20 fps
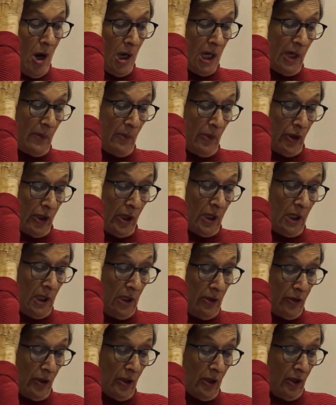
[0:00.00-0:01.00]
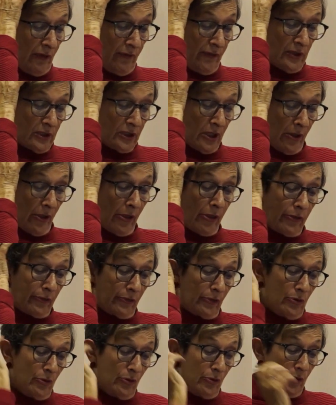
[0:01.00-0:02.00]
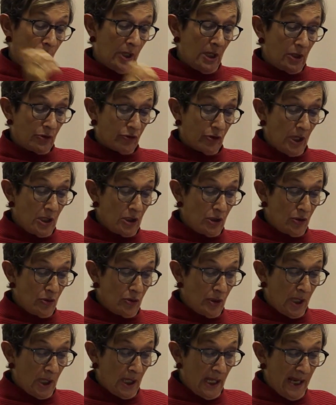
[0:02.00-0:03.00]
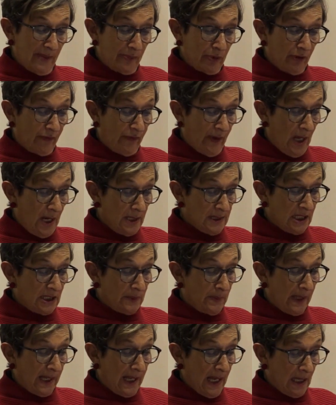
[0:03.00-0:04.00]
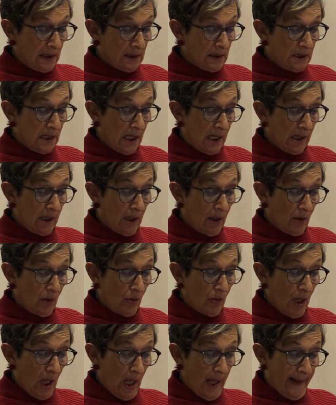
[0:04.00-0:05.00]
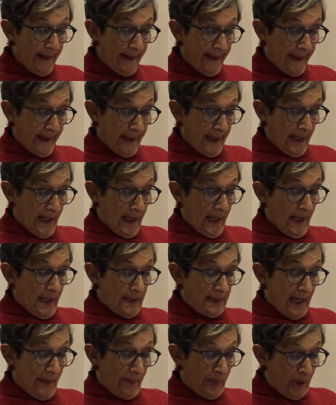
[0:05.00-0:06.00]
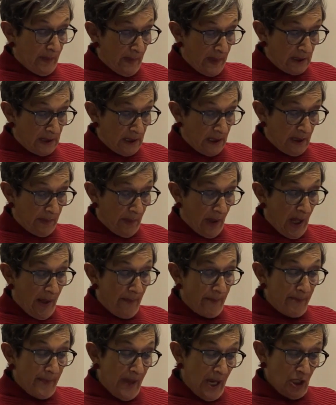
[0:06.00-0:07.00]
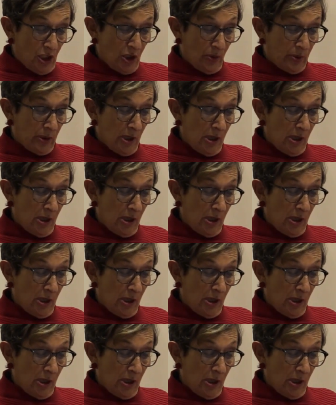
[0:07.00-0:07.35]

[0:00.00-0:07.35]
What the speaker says: working with the Colonial Office and through the trade union labour advisors, began to take hold, supplemented by a major